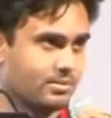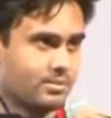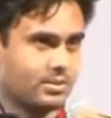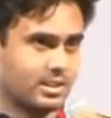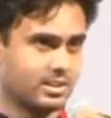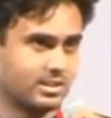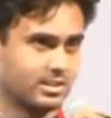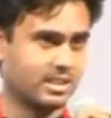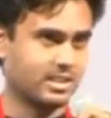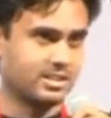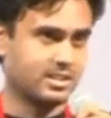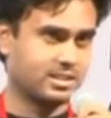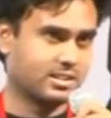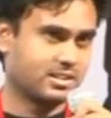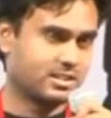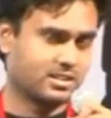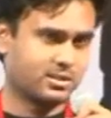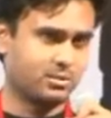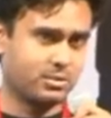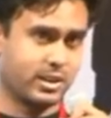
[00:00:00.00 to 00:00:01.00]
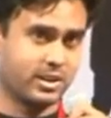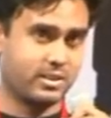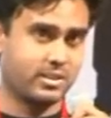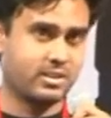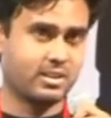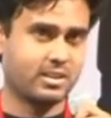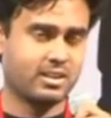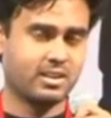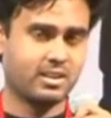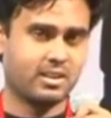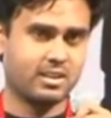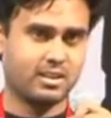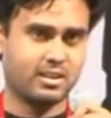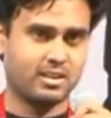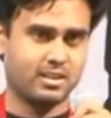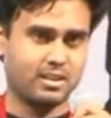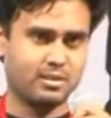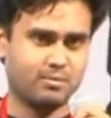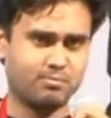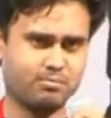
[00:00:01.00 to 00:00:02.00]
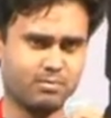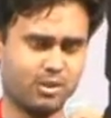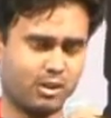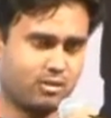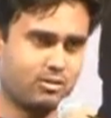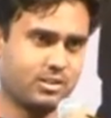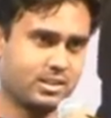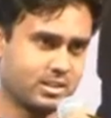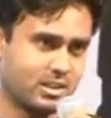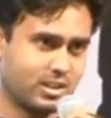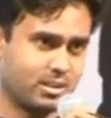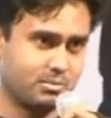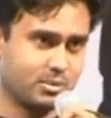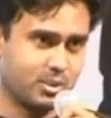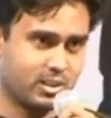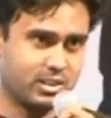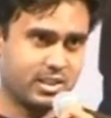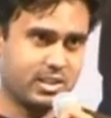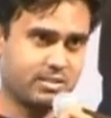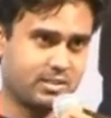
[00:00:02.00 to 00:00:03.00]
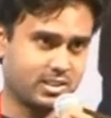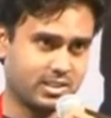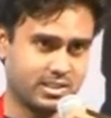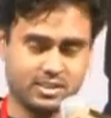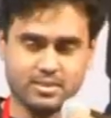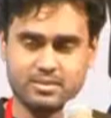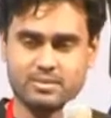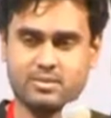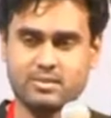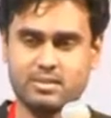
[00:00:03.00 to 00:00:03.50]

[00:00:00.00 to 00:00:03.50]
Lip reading: That's where all of us are putting the effort in.